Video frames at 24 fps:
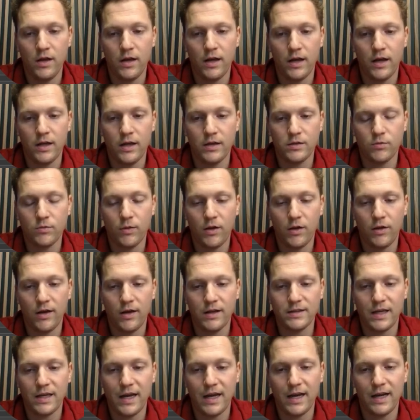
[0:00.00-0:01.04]
as well
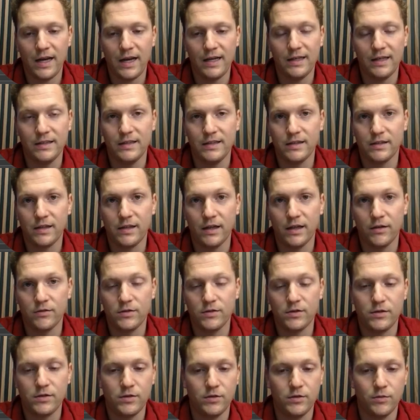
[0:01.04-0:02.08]
as add any
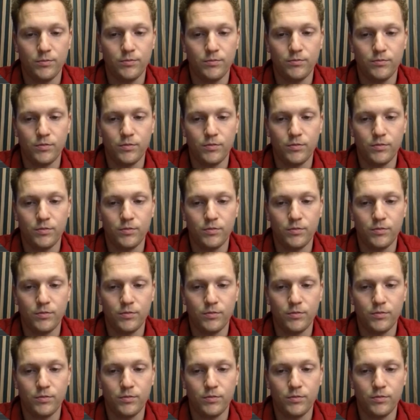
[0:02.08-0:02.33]
discounts to